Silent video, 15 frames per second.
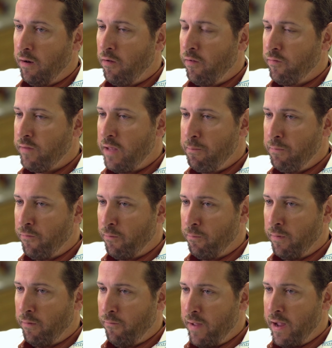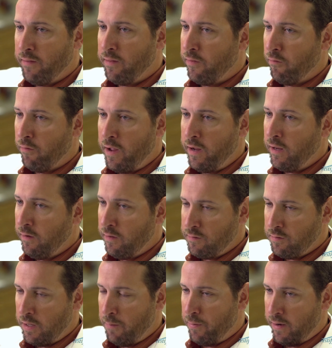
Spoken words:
all stems from the fact that they're not getting to sleep at